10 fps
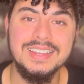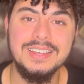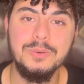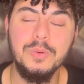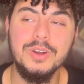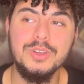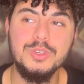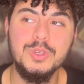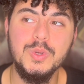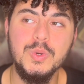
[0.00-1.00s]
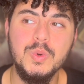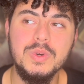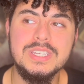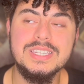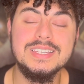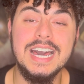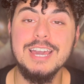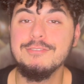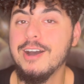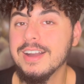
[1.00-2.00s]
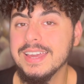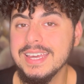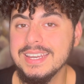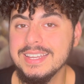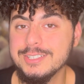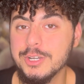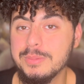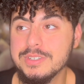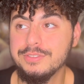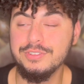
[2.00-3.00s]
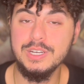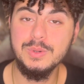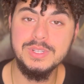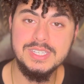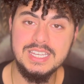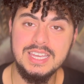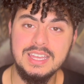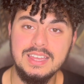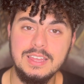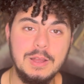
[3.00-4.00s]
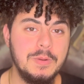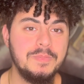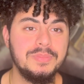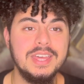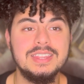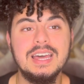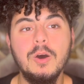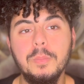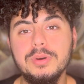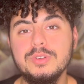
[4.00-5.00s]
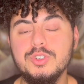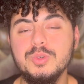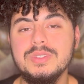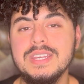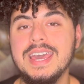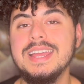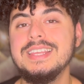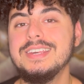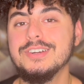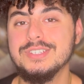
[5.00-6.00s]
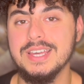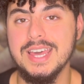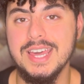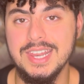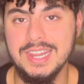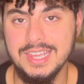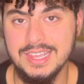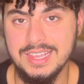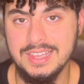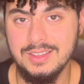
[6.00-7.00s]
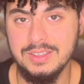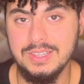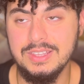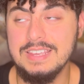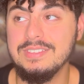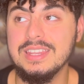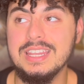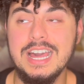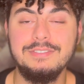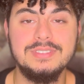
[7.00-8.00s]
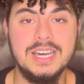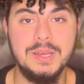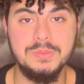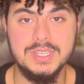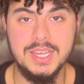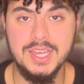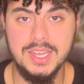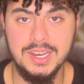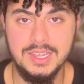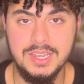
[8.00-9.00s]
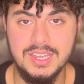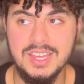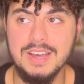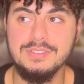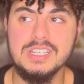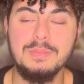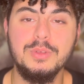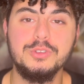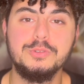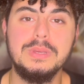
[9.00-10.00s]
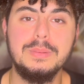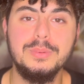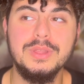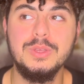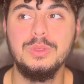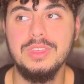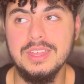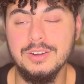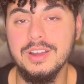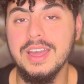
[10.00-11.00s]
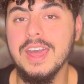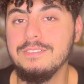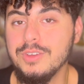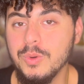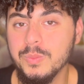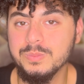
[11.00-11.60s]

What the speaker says: where you skyrocket in terms of frequency, and that'll put you 10 years ahead, even lifetimes ahead of some of those people that you think are ahead of you.